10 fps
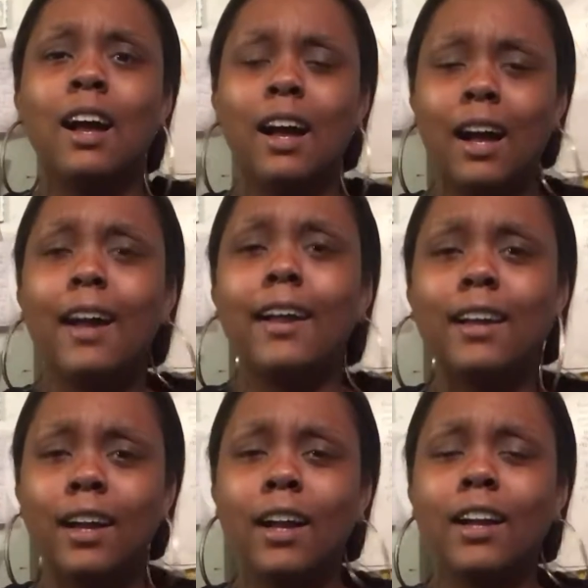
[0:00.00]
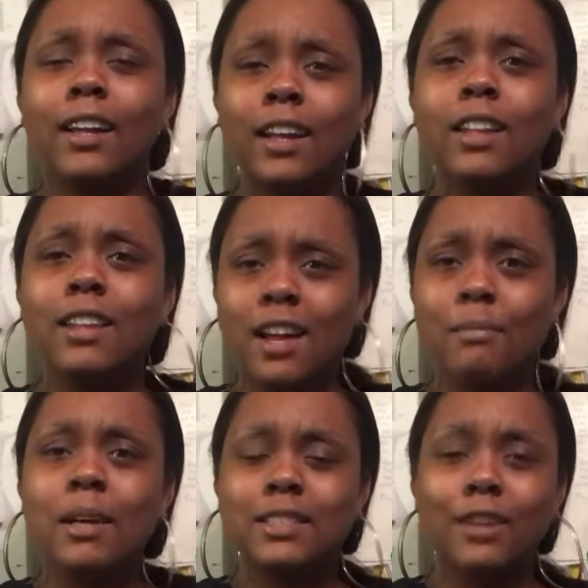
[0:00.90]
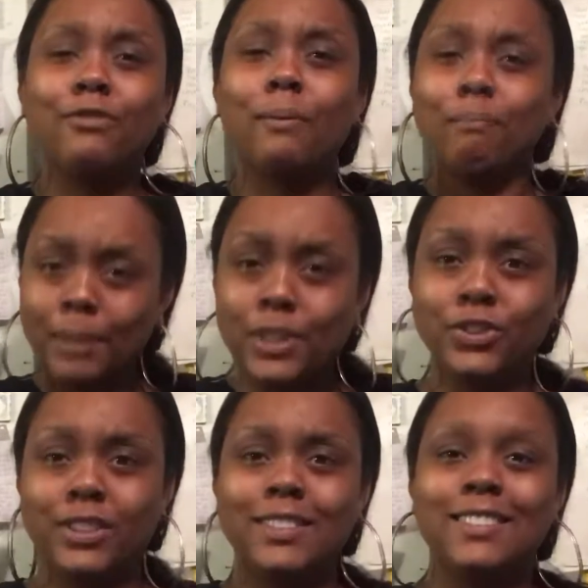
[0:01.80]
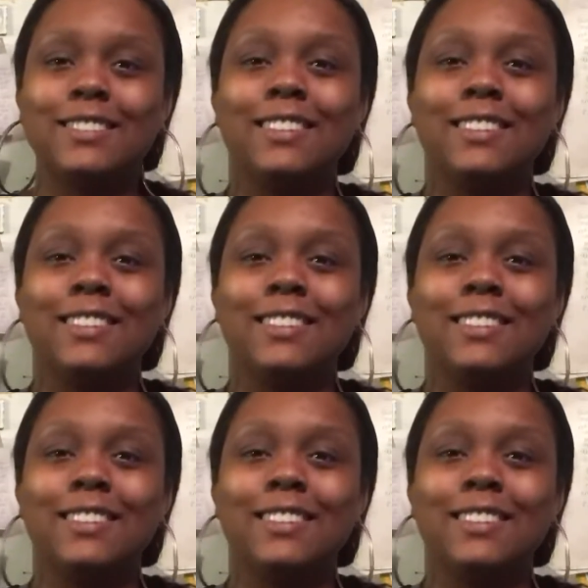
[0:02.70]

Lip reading: I get a lot of my stuff from Pinterest.